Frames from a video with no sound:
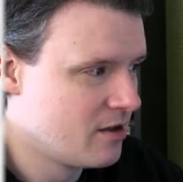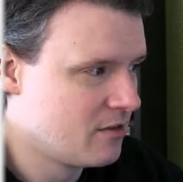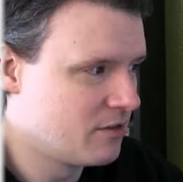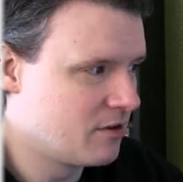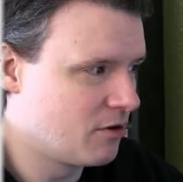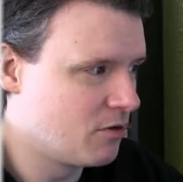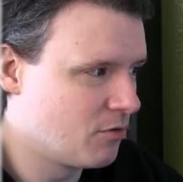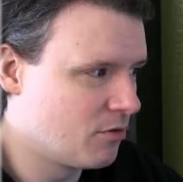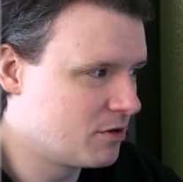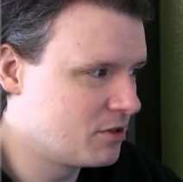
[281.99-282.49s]

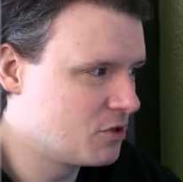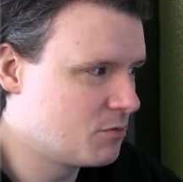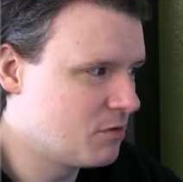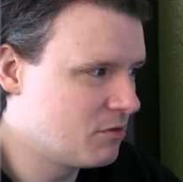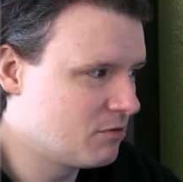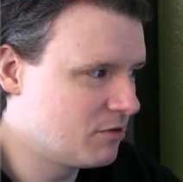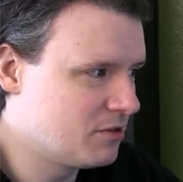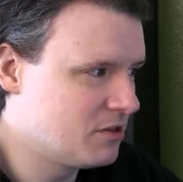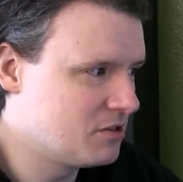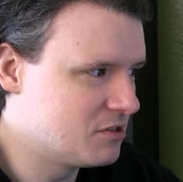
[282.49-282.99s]
They're going to be
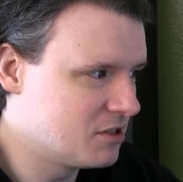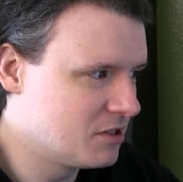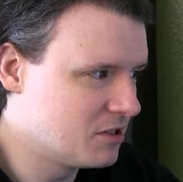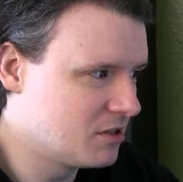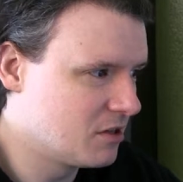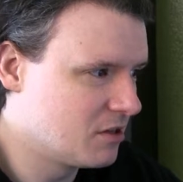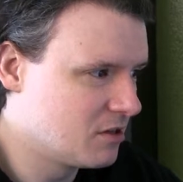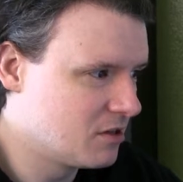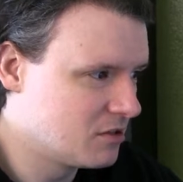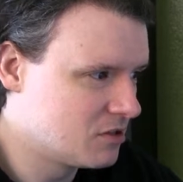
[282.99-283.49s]

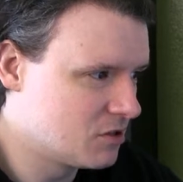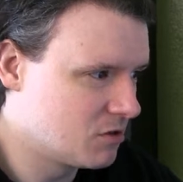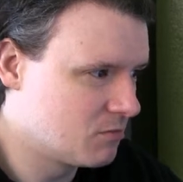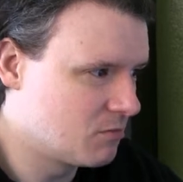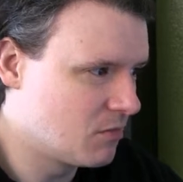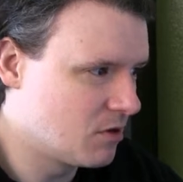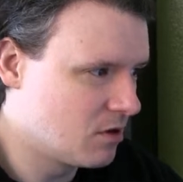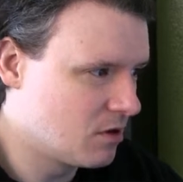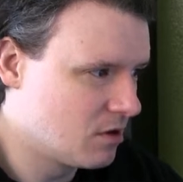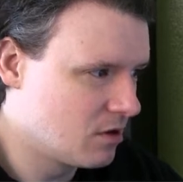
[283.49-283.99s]
releasing
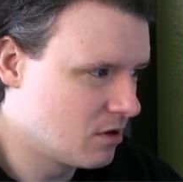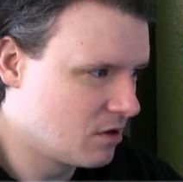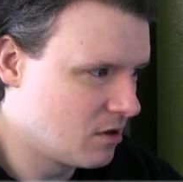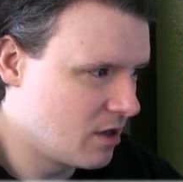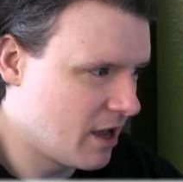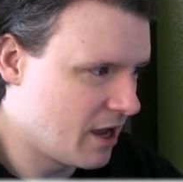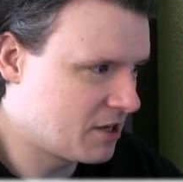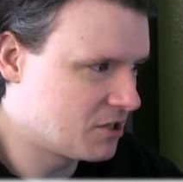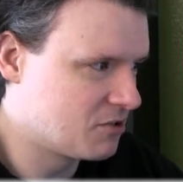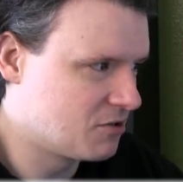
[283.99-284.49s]
some
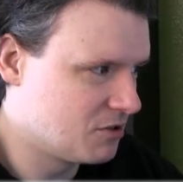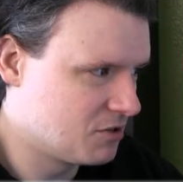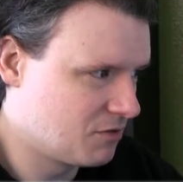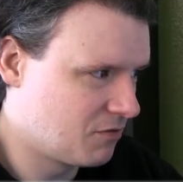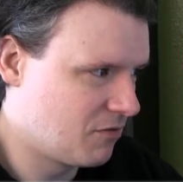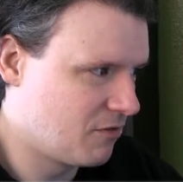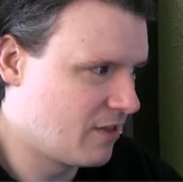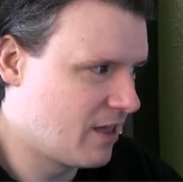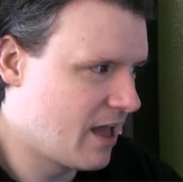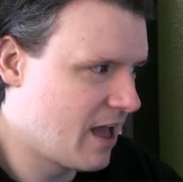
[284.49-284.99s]
extras
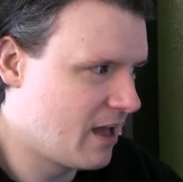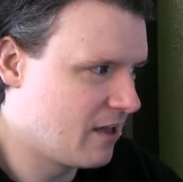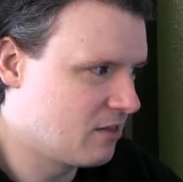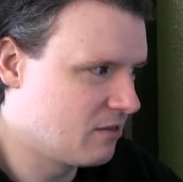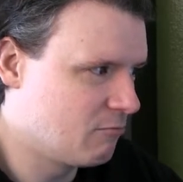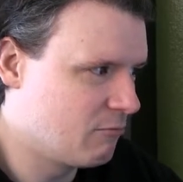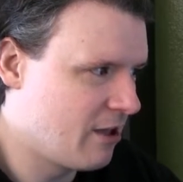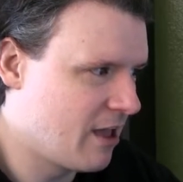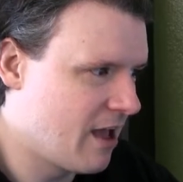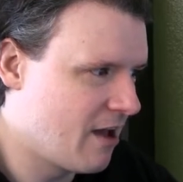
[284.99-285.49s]
for
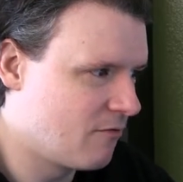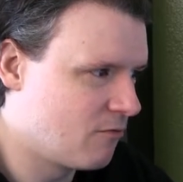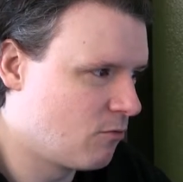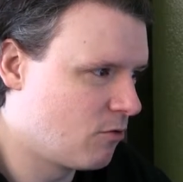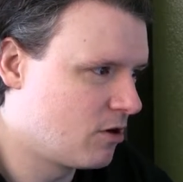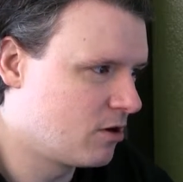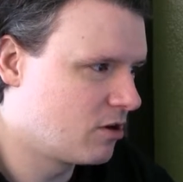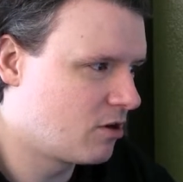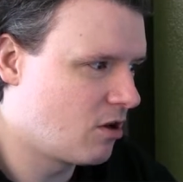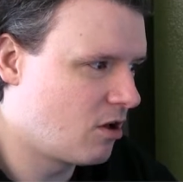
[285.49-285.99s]
that. We have
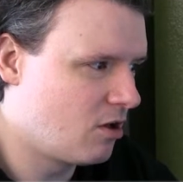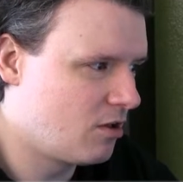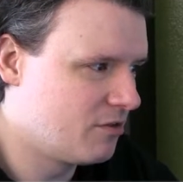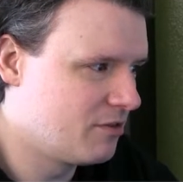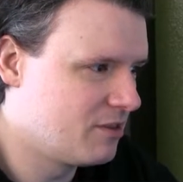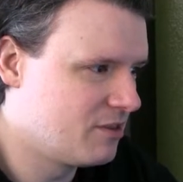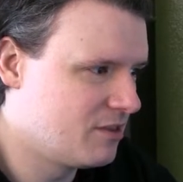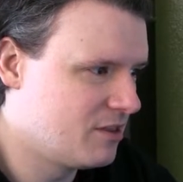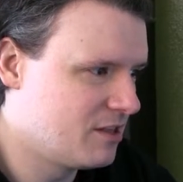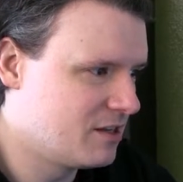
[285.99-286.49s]
one
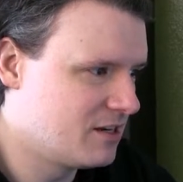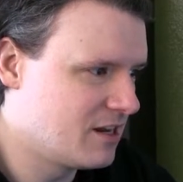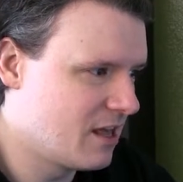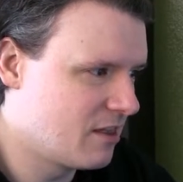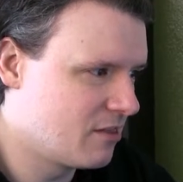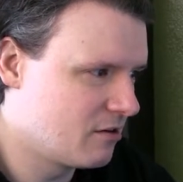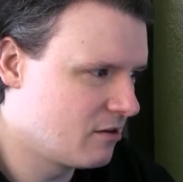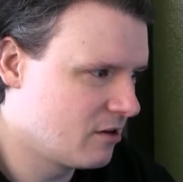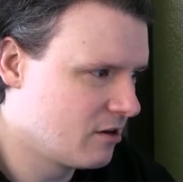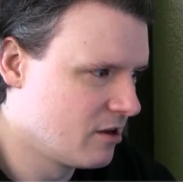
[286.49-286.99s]
called the
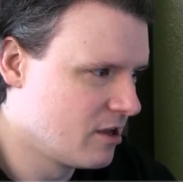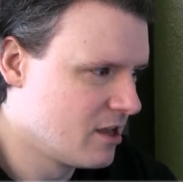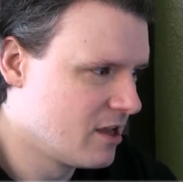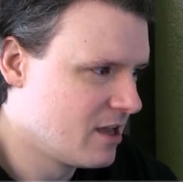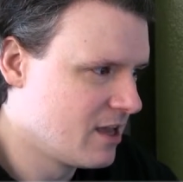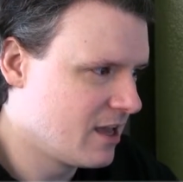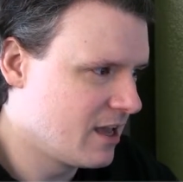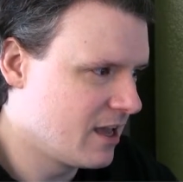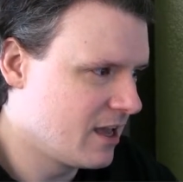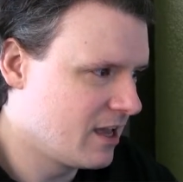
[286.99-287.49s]
Nether,
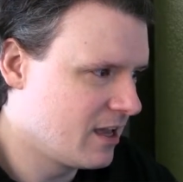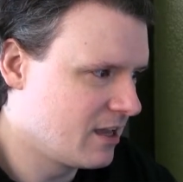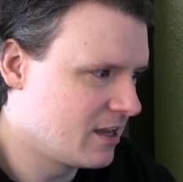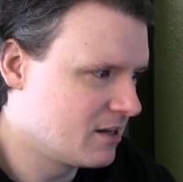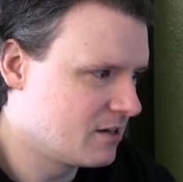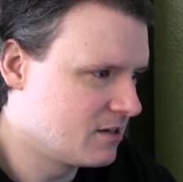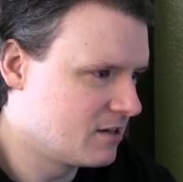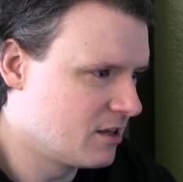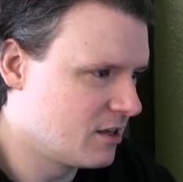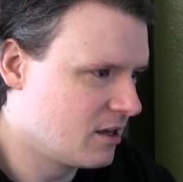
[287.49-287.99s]

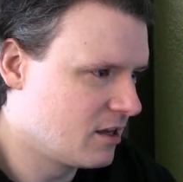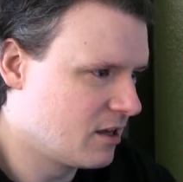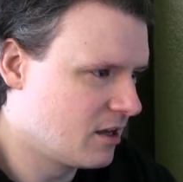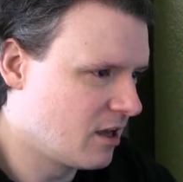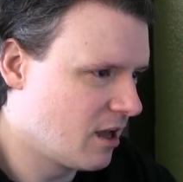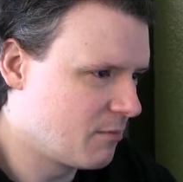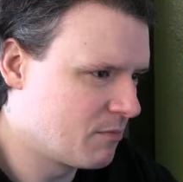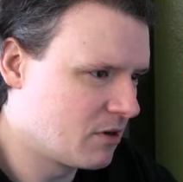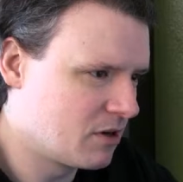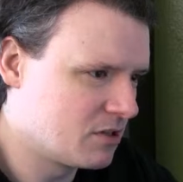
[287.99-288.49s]
and
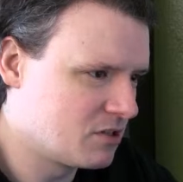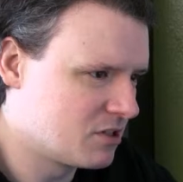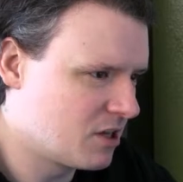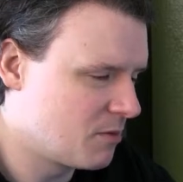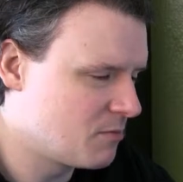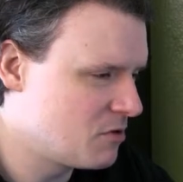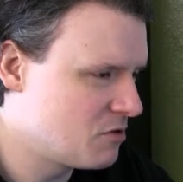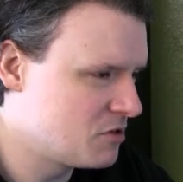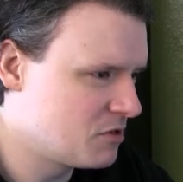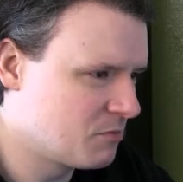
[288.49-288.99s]
I'm going to
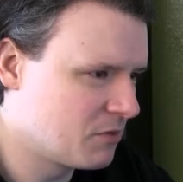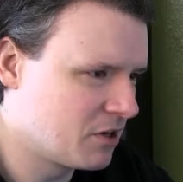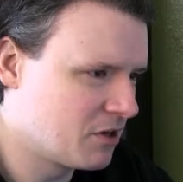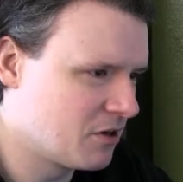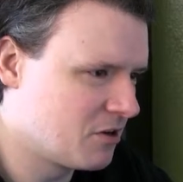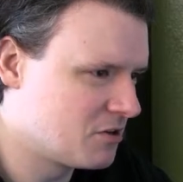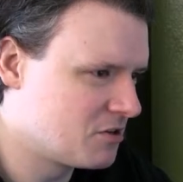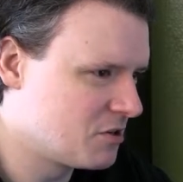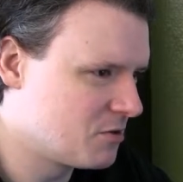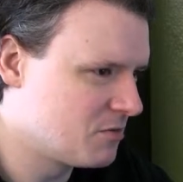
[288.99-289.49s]
stop using my
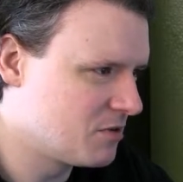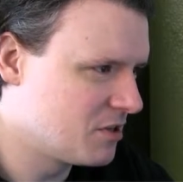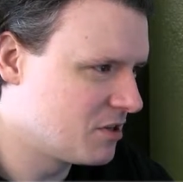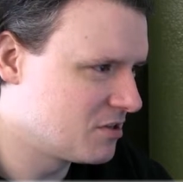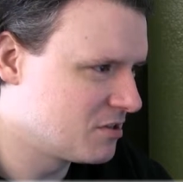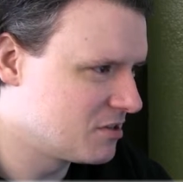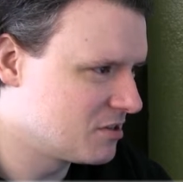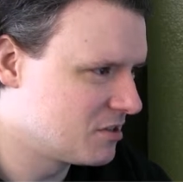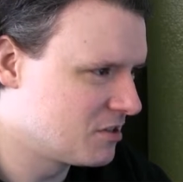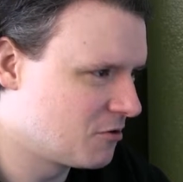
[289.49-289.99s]
cursor
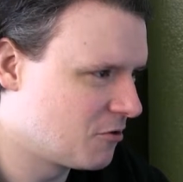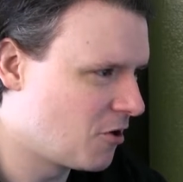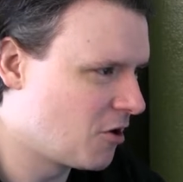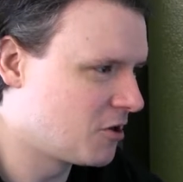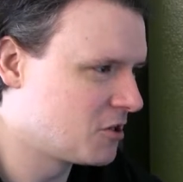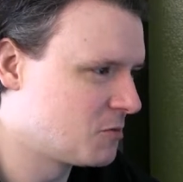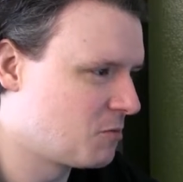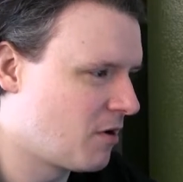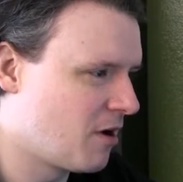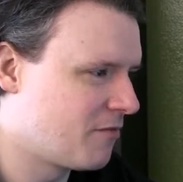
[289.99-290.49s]
because it's in the
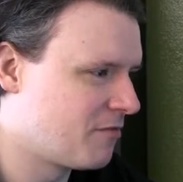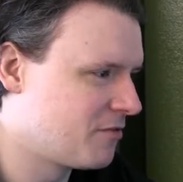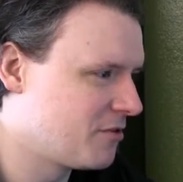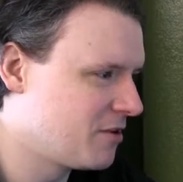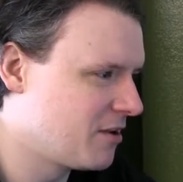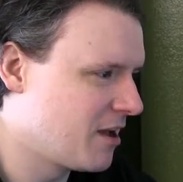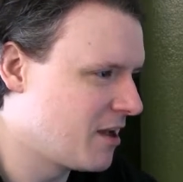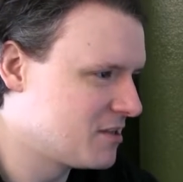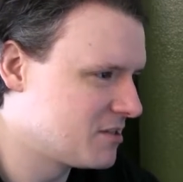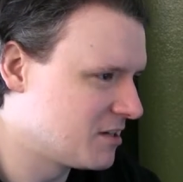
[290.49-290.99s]
wrong spot for
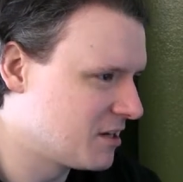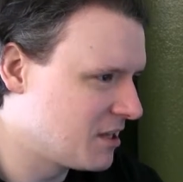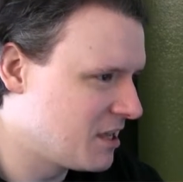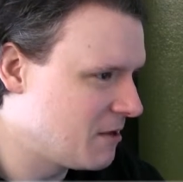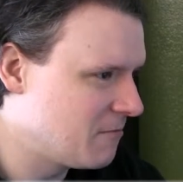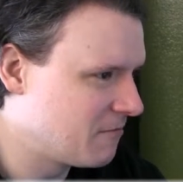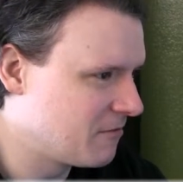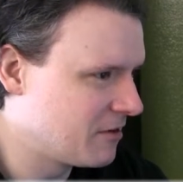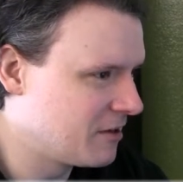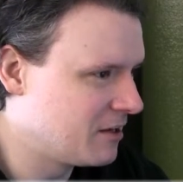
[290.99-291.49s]
you guys and I
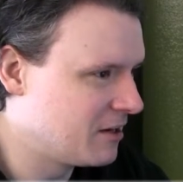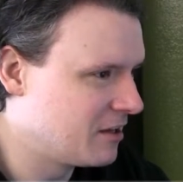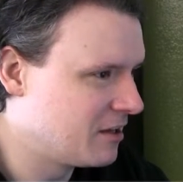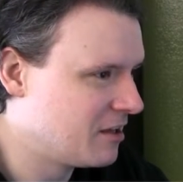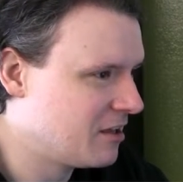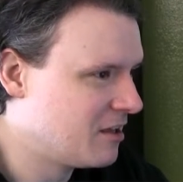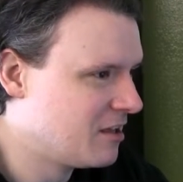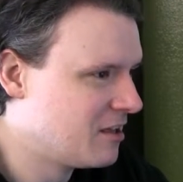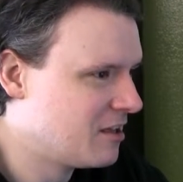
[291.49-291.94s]
keep forgetting.